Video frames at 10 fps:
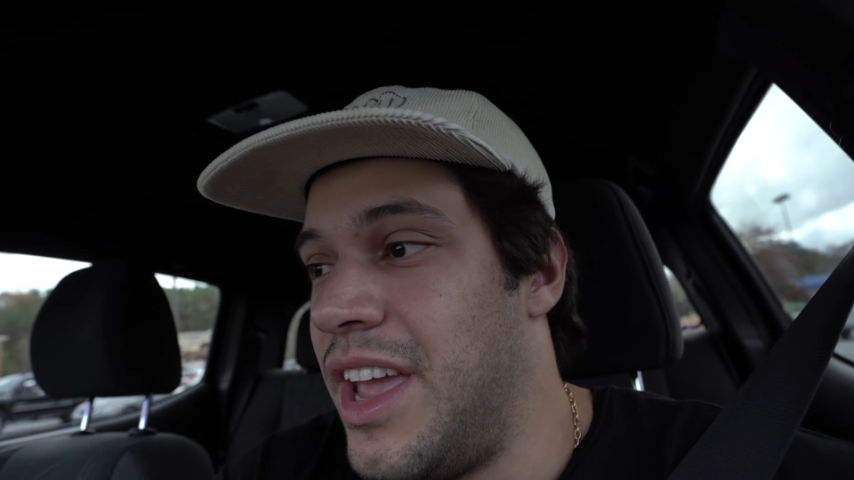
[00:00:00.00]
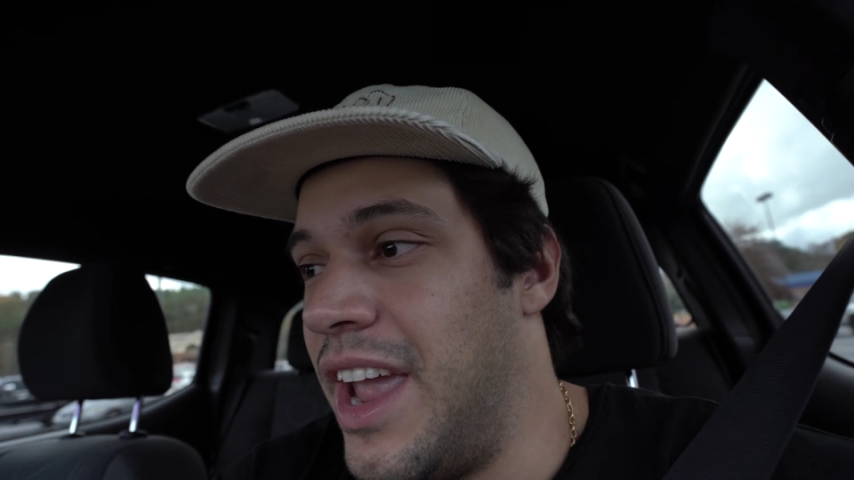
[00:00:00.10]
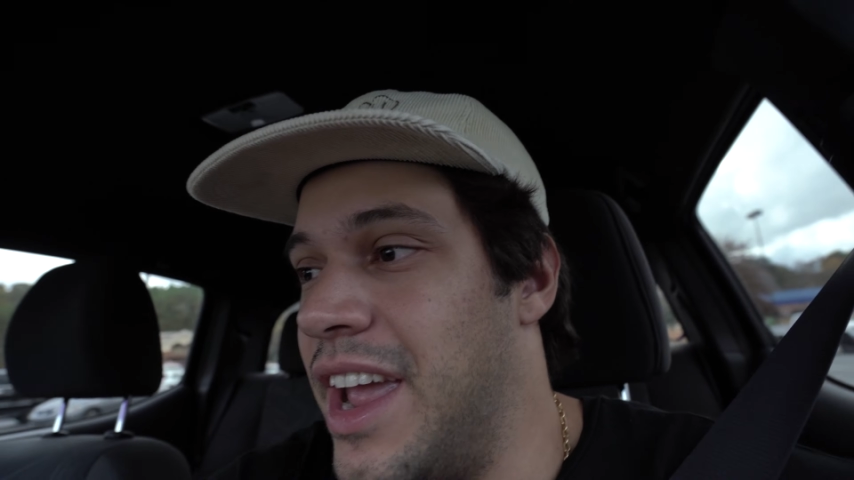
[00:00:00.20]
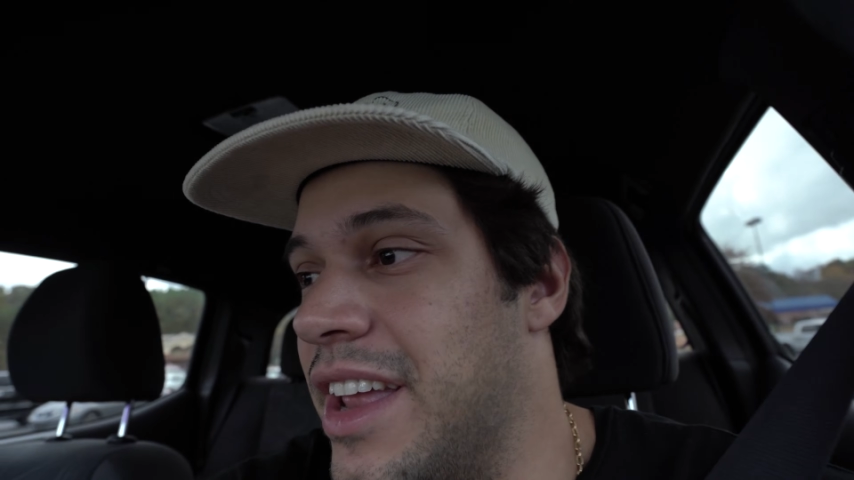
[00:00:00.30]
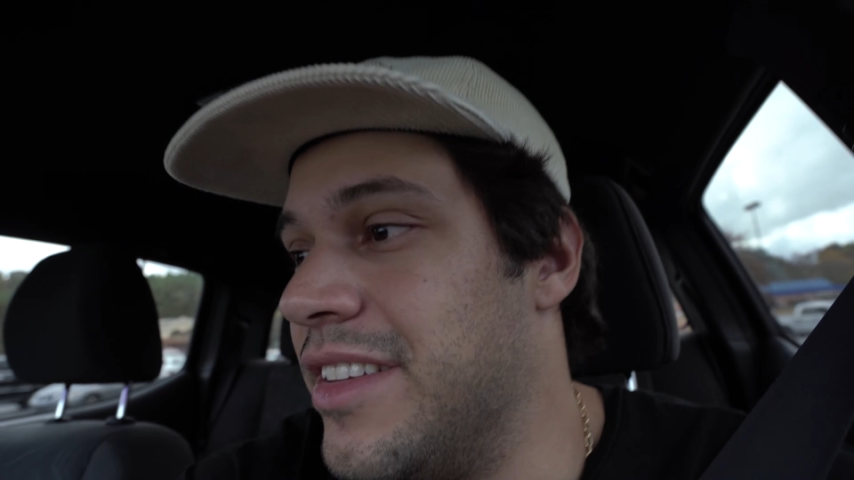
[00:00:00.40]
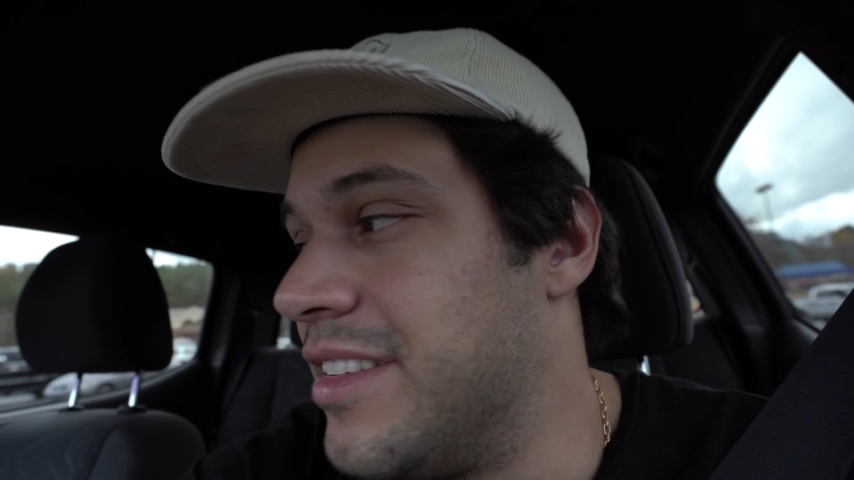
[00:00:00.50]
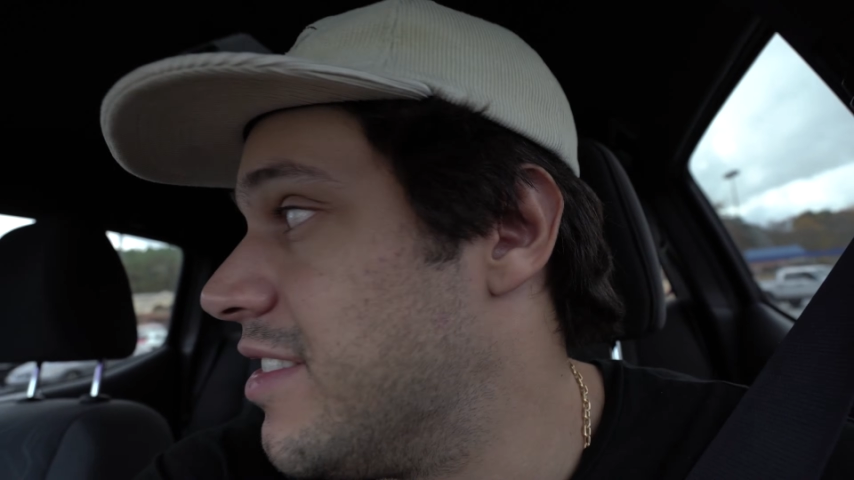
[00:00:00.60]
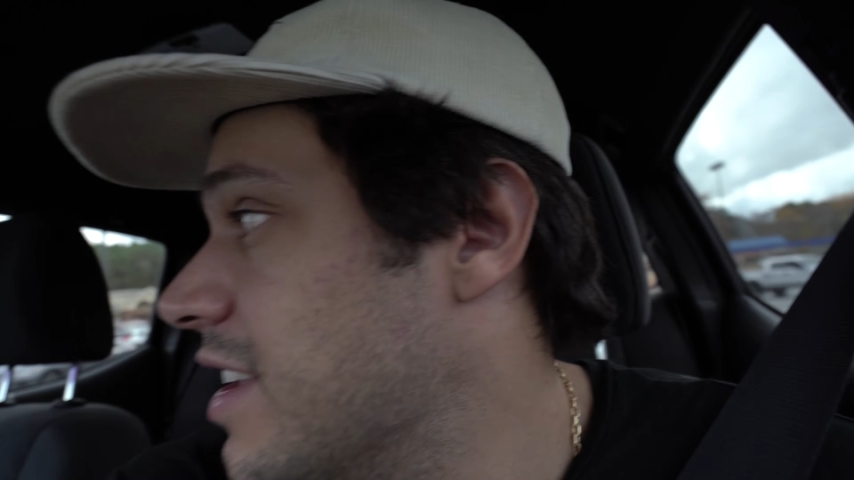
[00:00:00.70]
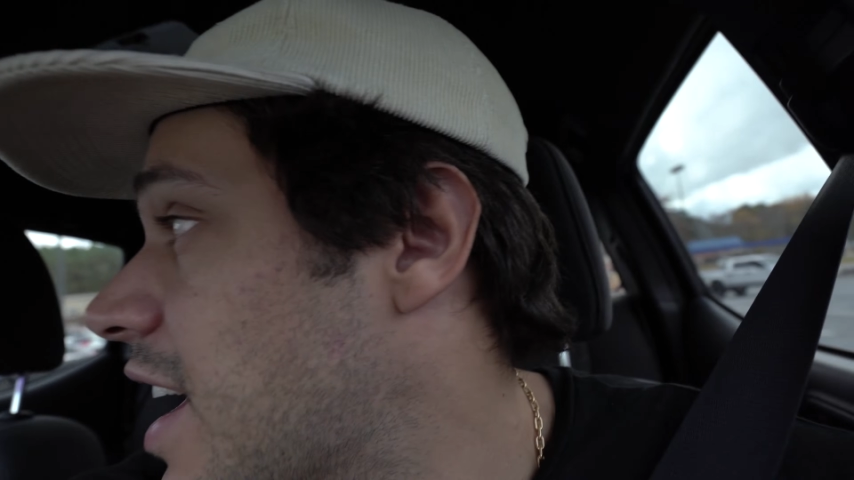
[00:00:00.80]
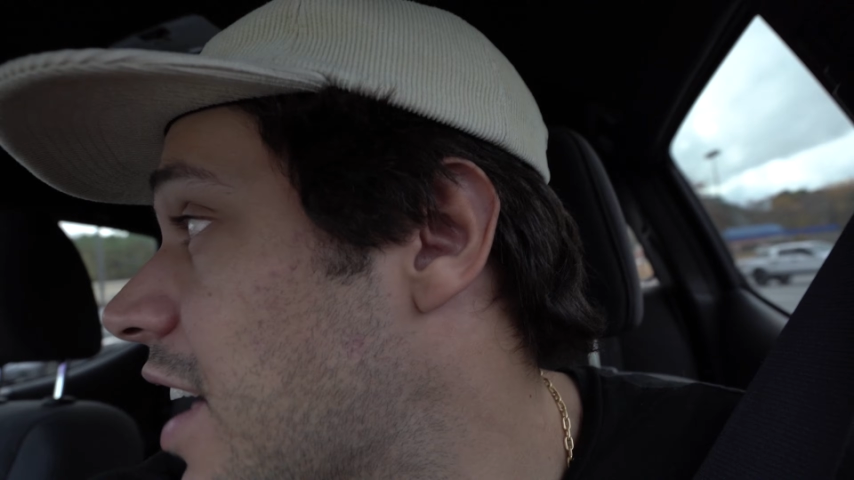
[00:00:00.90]
and
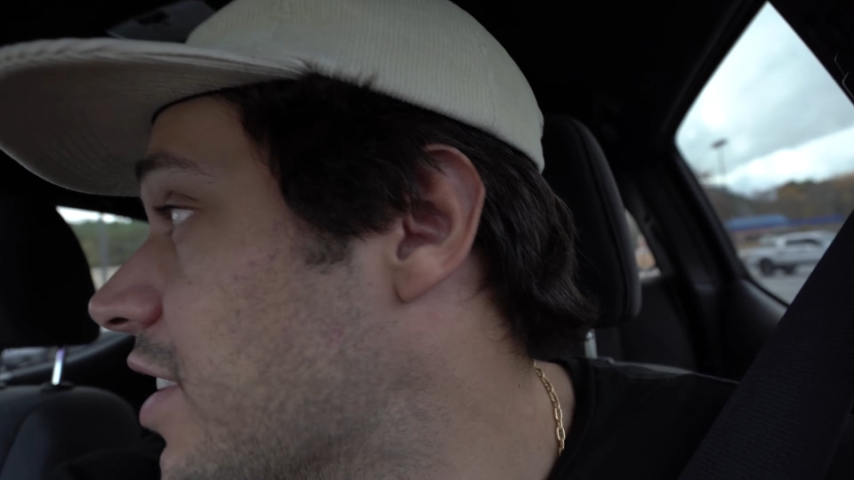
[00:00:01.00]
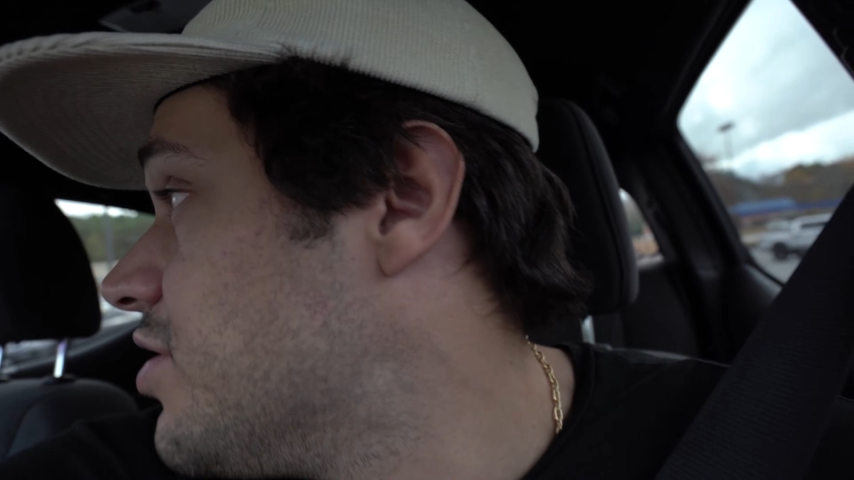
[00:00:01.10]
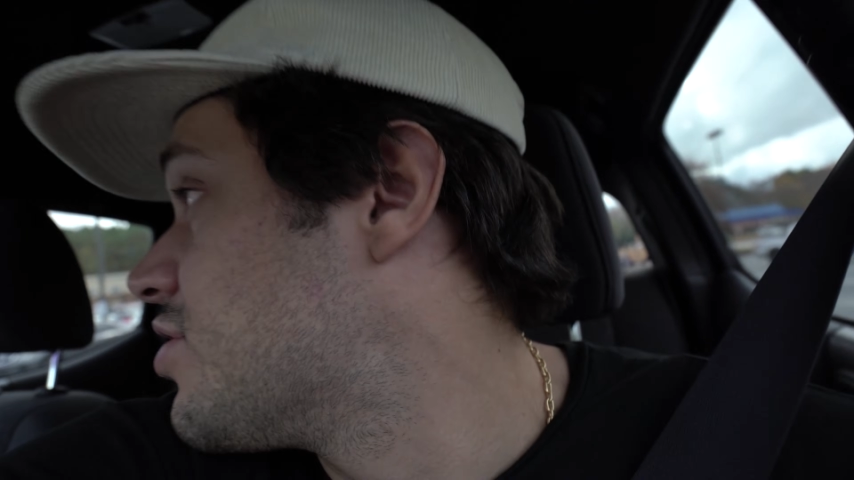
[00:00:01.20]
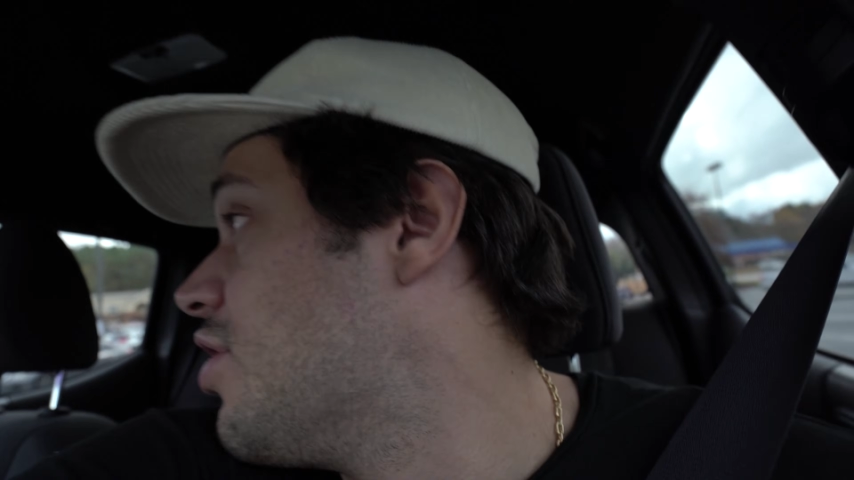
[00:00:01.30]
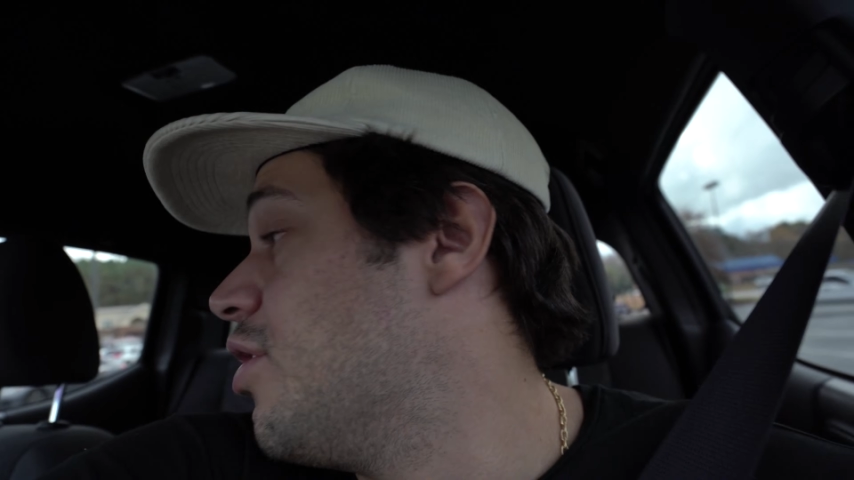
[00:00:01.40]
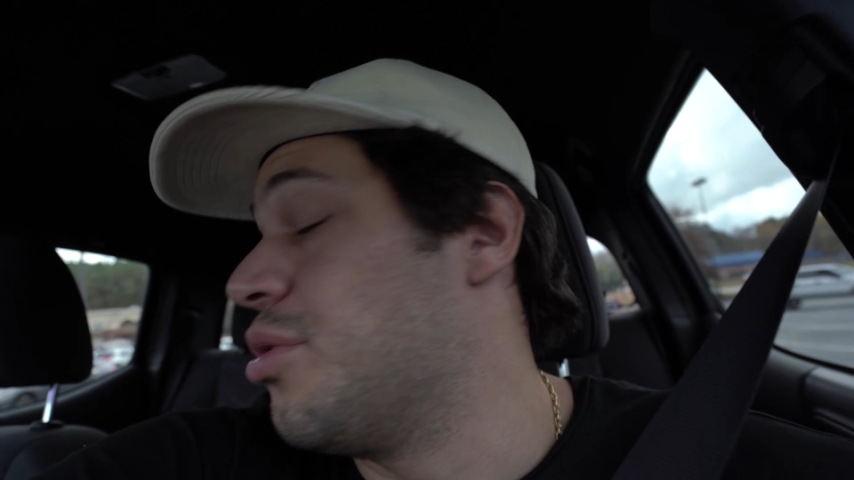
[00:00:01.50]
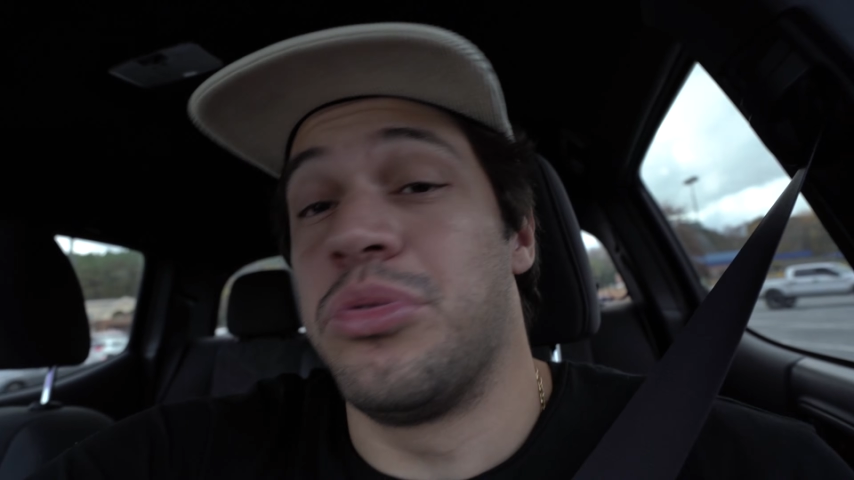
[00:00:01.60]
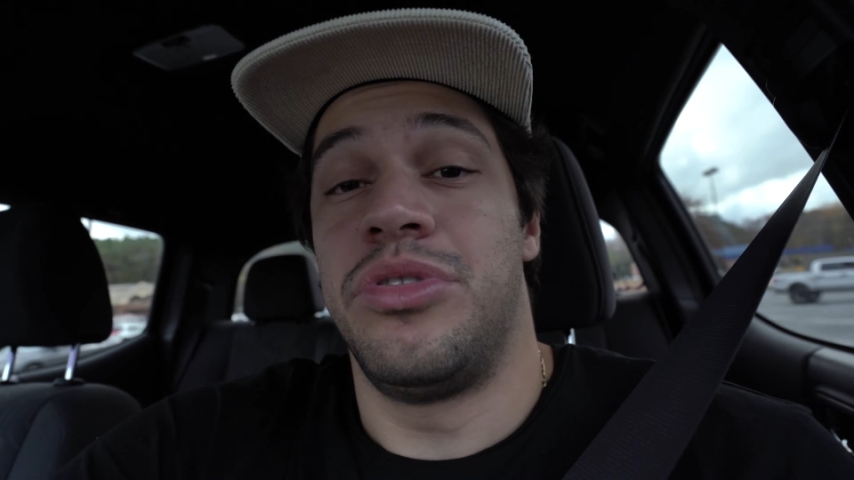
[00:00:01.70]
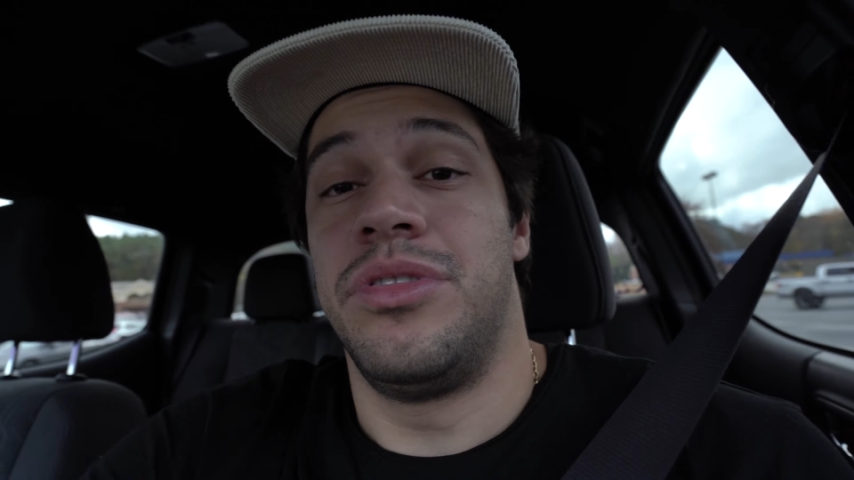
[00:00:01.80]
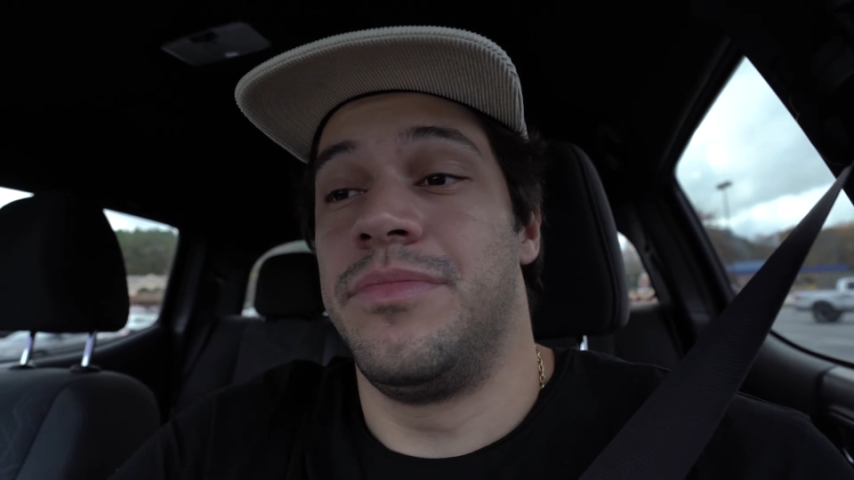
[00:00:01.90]
see how this
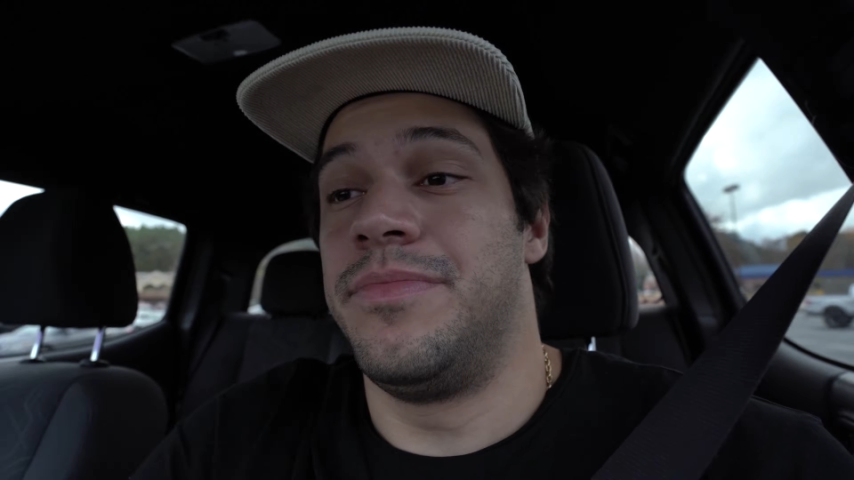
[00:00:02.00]
goes.